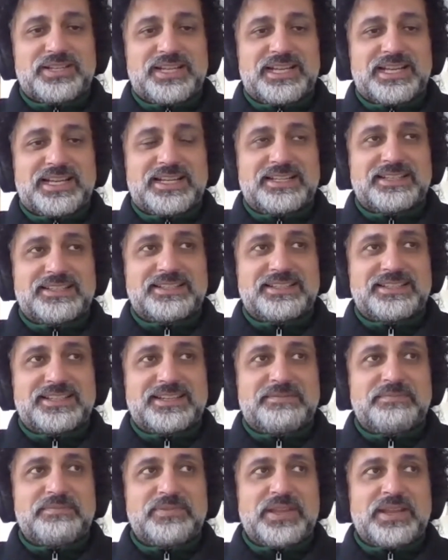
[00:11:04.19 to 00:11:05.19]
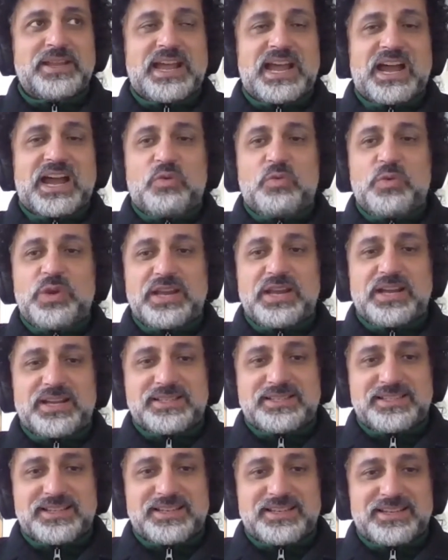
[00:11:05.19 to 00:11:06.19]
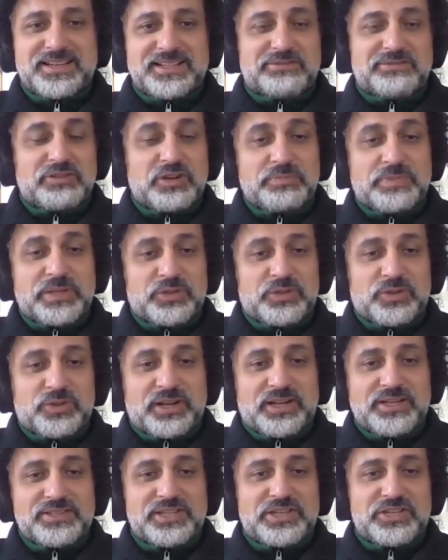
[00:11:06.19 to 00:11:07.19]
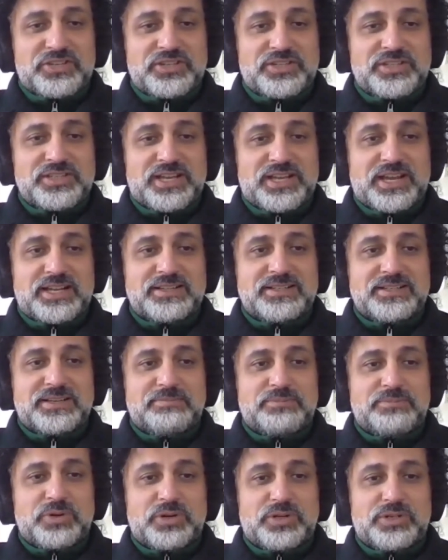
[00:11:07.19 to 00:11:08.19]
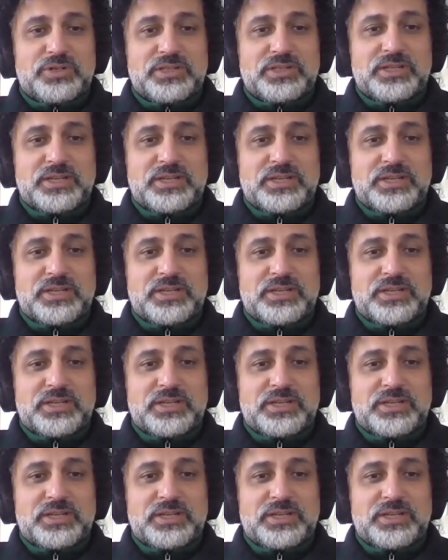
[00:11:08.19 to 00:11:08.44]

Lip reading: And how we as development organizations can support